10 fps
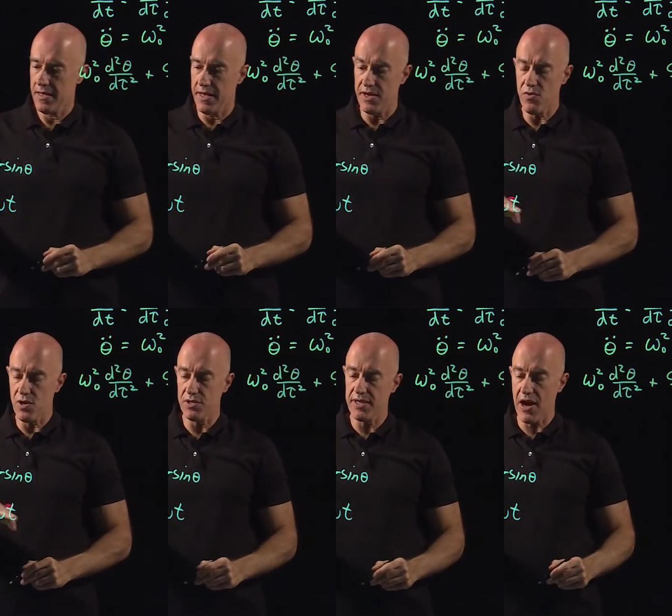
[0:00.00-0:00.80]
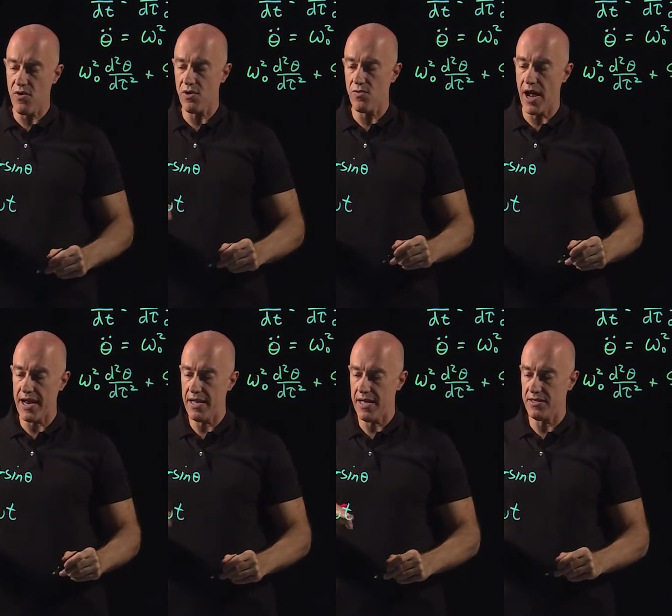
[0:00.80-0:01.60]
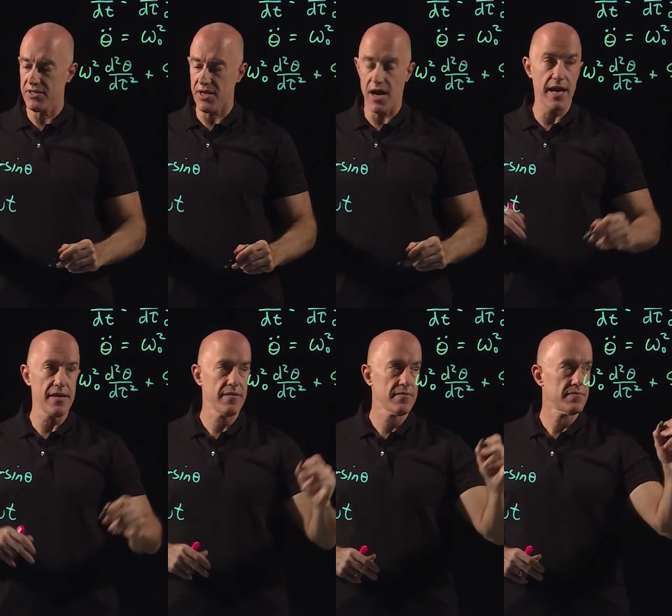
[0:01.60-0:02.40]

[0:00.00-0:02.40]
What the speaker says: equals our right hand side.